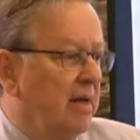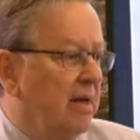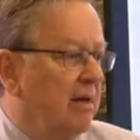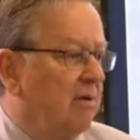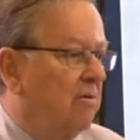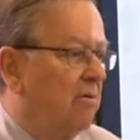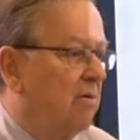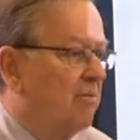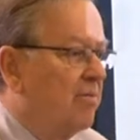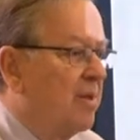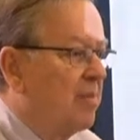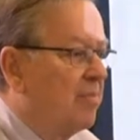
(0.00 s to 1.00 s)

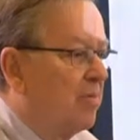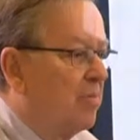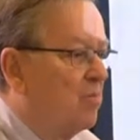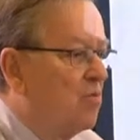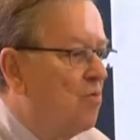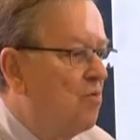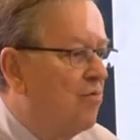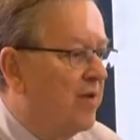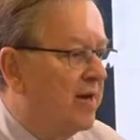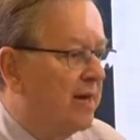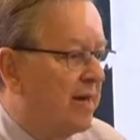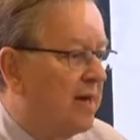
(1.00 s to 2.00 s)
how people move in and